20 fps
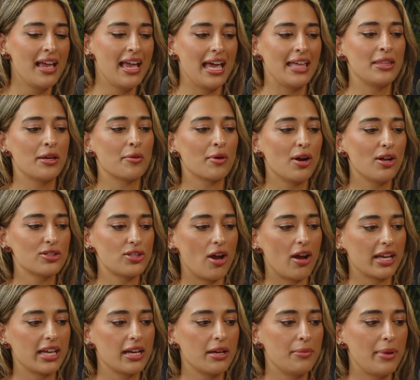And they were all
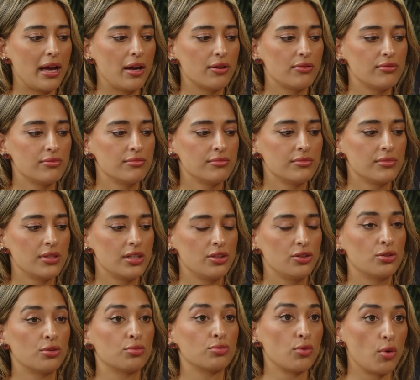talking about
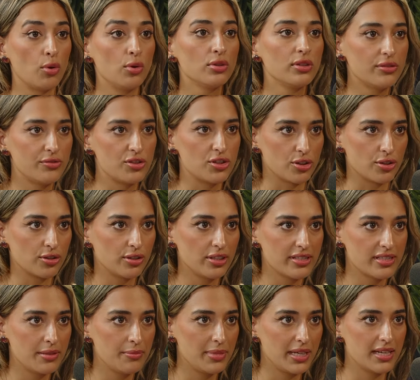the role of
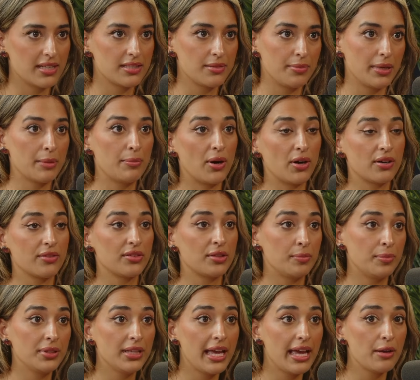journalism because a big part of the
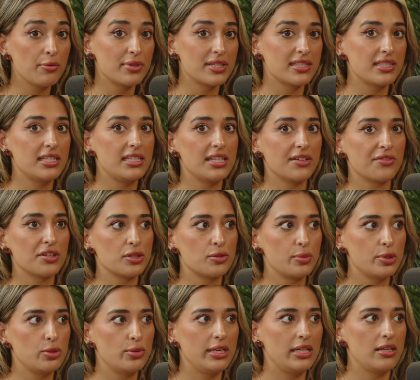play was the difference
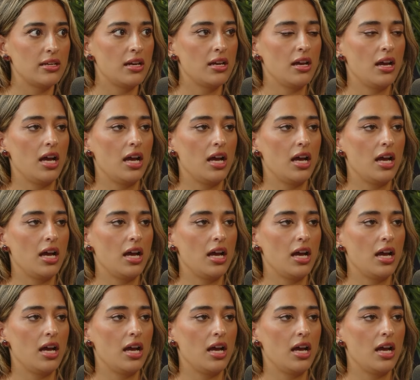between